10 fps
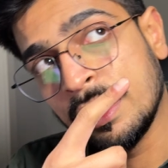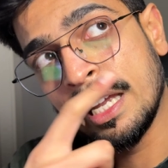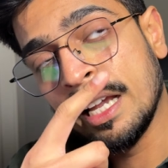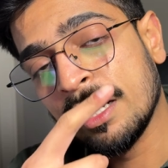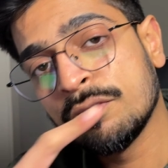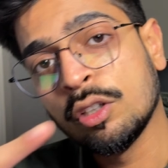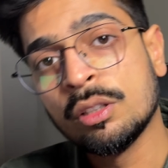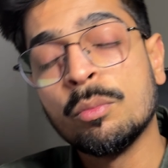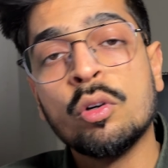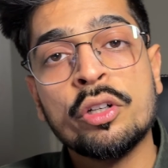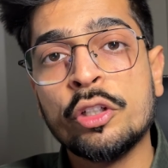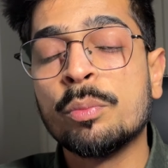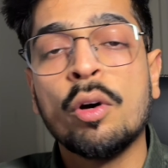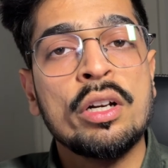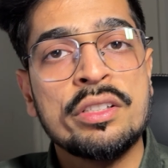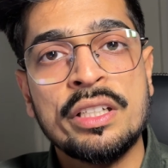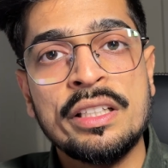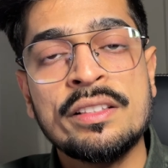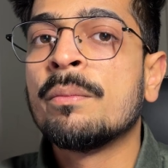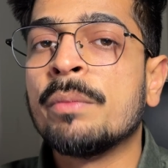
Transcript: here for the more new policies,